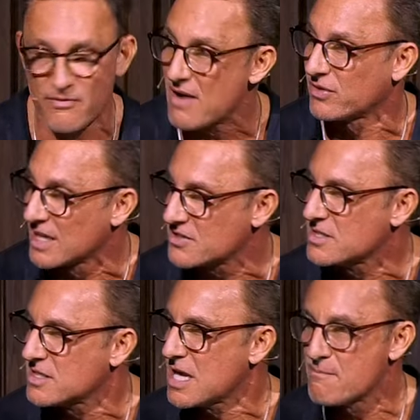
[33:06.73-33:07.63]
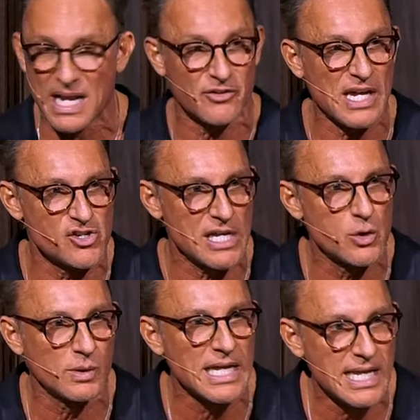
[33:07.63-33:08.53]
if I've listened to them because I
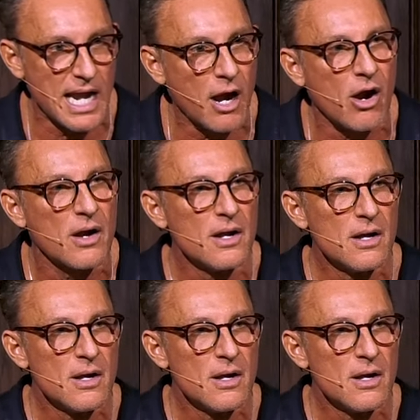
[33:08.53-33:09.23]
genuinely care,